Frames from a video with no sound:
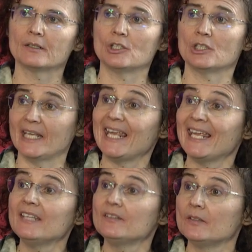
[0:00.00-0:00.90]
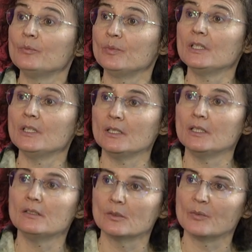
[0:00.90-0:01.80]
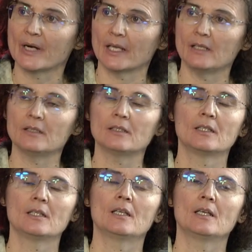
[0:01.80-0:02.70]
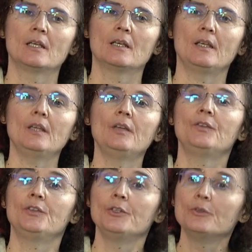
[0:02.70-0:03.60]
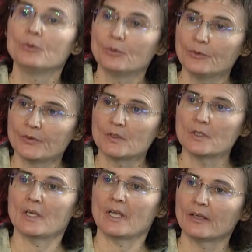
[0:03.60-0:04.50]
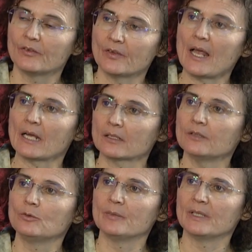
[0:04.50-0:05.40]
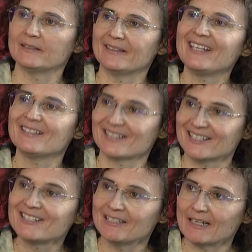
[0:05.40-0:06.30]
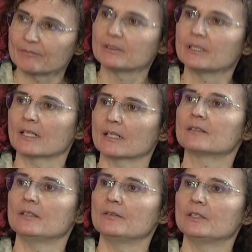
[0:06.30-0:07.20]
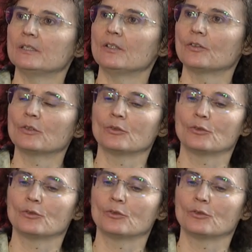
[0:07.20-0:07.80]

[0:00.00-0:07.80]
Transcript: It seems that you can get to this point of saturation, at least for one region of the brain that has been studied a lot, that is the cerebral cortex,